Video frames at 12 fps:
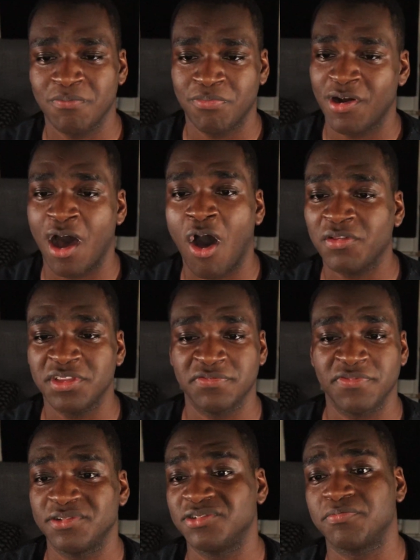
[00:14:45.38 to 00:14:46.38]
all these
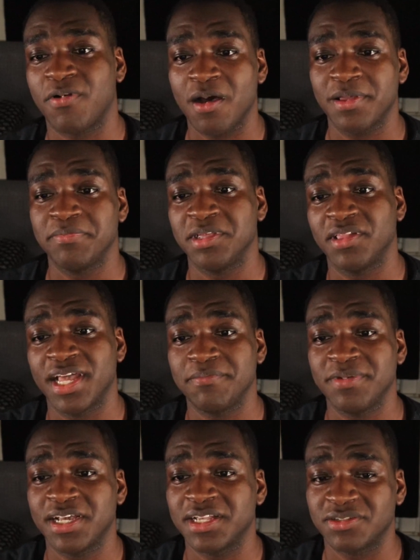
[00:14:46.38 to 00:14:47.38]
videos will probably be late
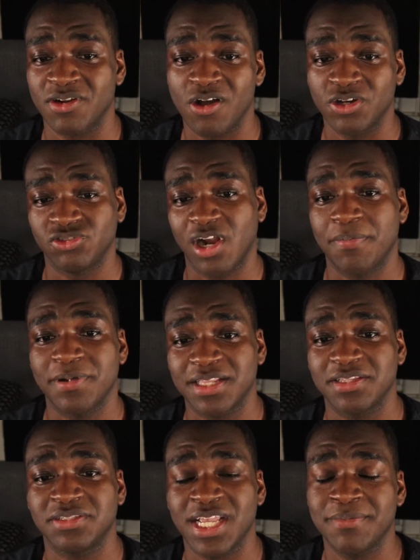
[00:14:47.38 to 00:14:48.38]
because they're all dropping at the
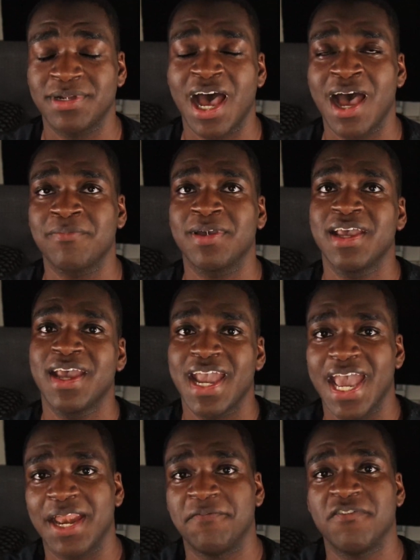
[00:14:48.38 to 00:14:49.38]
same time,
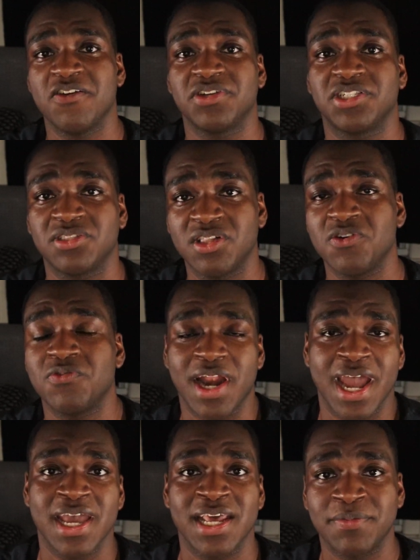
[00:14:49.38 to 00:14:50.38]
and I'm very slow when I
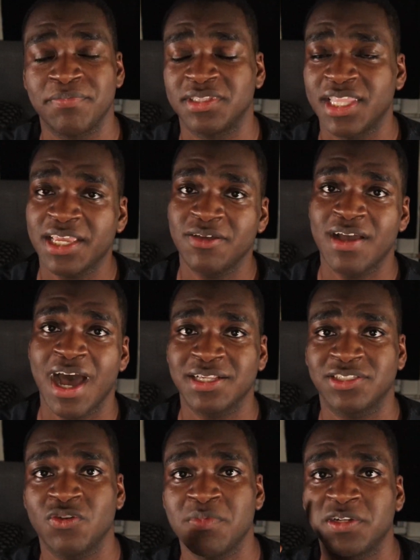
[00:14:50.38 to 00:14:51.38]
edit. But thank you guys
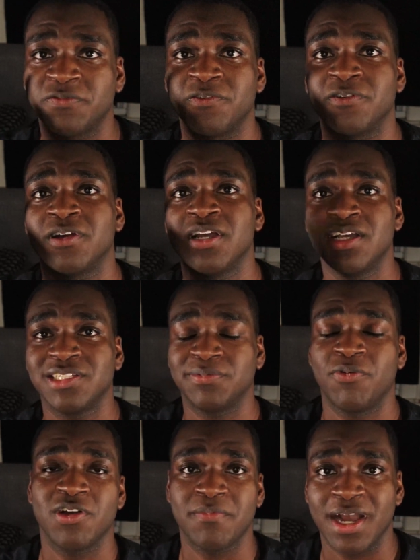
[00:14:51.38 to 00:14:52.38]
so much for
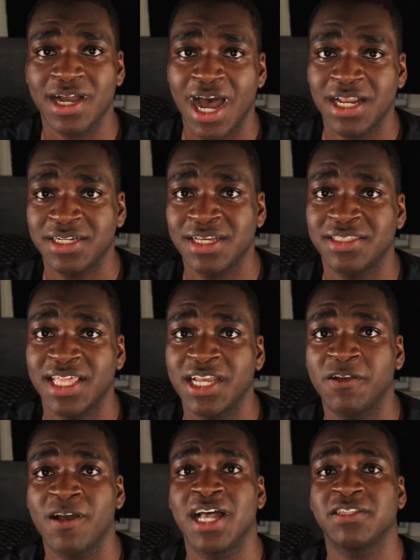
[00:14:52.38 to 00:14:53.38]
supporting my content. Thank you
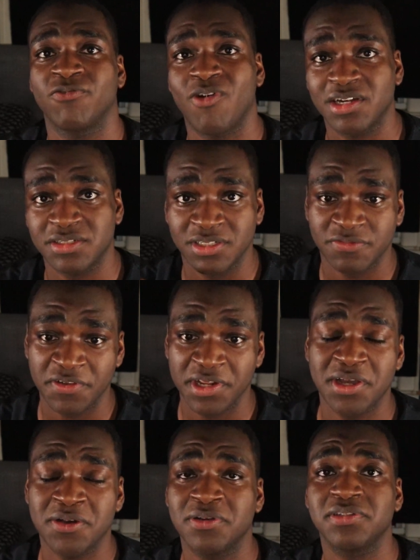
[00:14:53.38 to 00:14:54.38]
guys for watching this
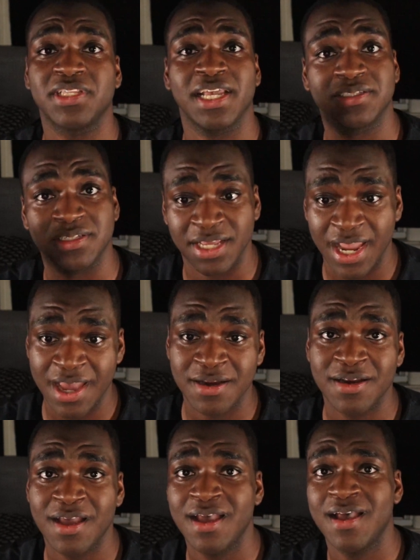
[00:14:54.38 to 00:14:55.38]
video, staying to the
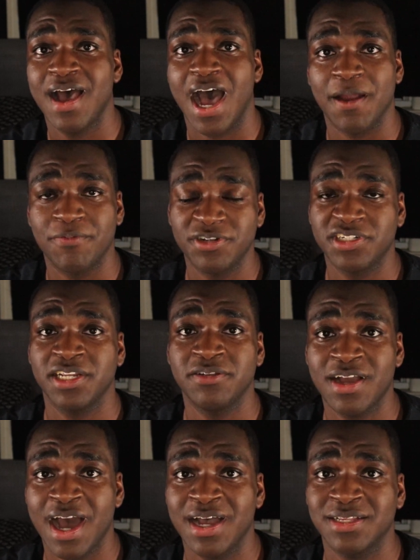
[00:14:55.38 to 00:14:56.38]
end. I appreciate you
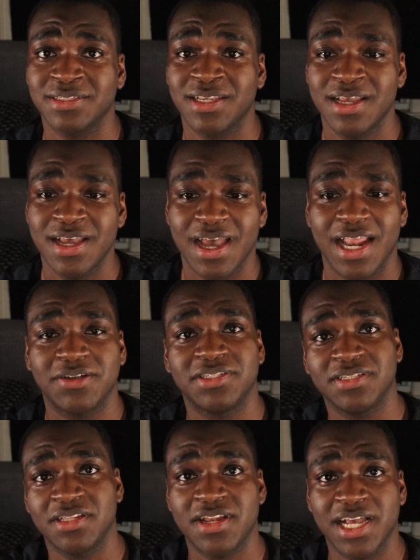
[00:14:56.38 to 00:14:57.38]
guys, and I'll see
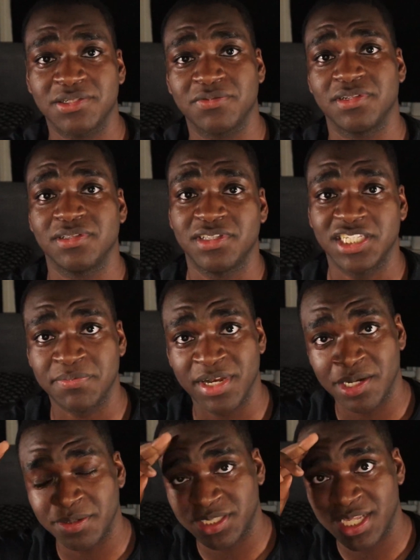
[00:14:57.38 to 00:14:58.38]
you in the next one. This is
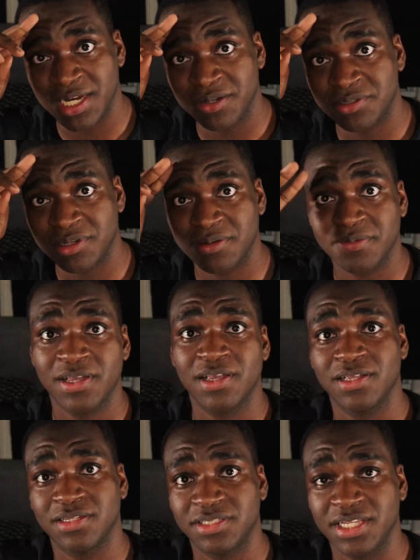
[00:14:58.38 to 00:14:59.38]
Manny Stand User. See